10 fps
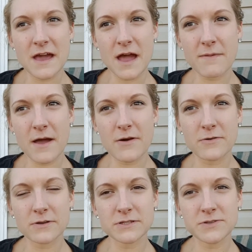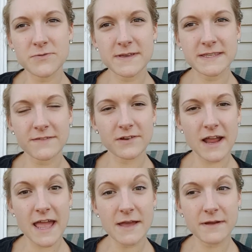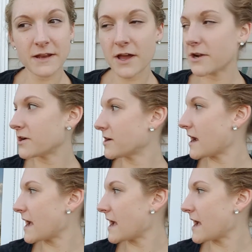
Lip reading: About 2 weeks after I had my daughter,